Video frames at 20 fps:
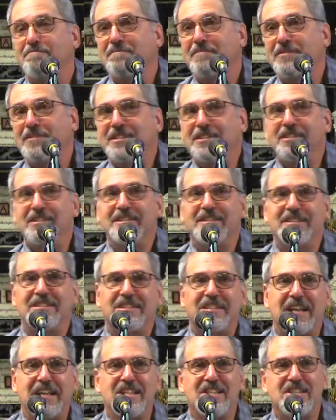The
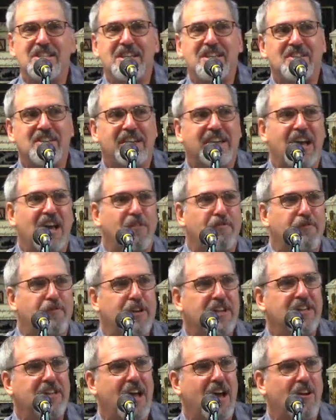second season kind of
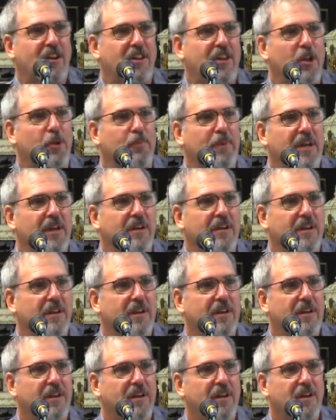freaked out a little bit.
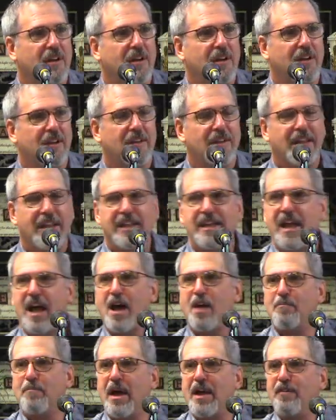Yeah,
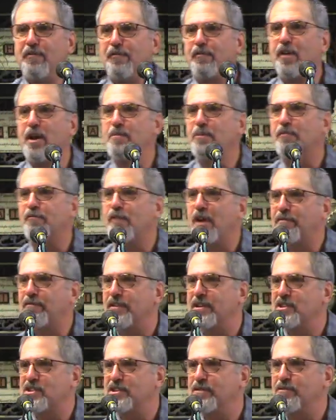my frame of
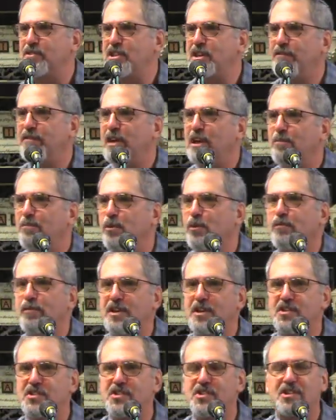reference of TV and
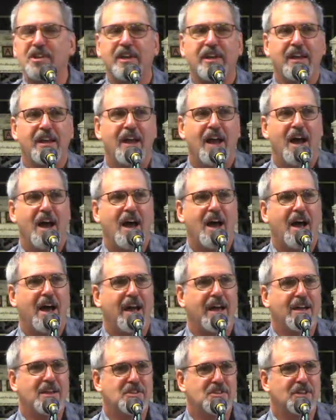movies
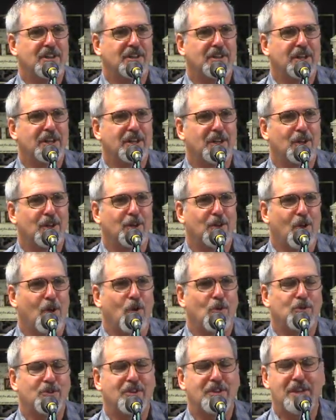is a little
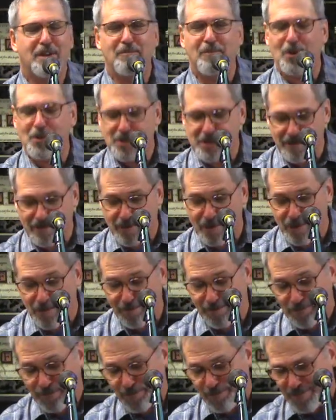older than most of you.
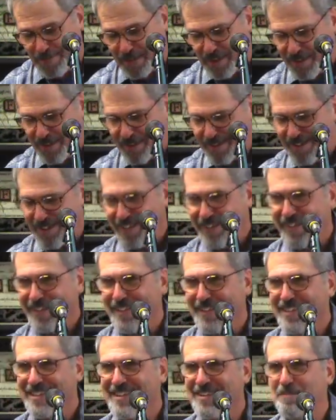
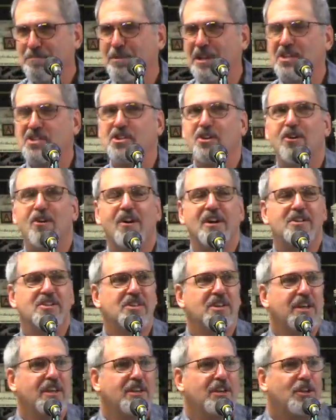Bless your hearts.
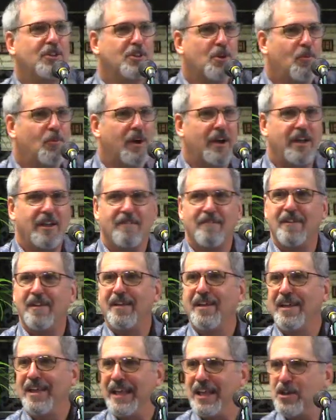Don't worry,
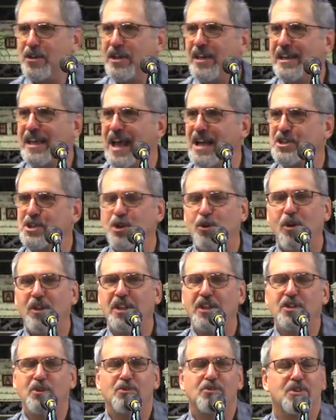you can catch it all on
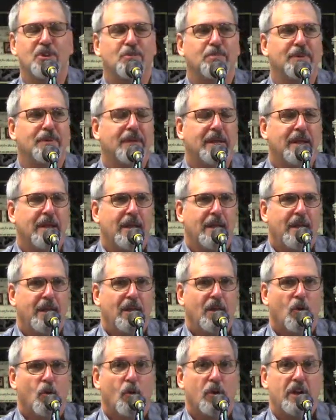YouTube
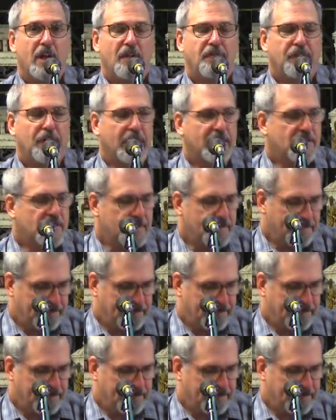or Netflix.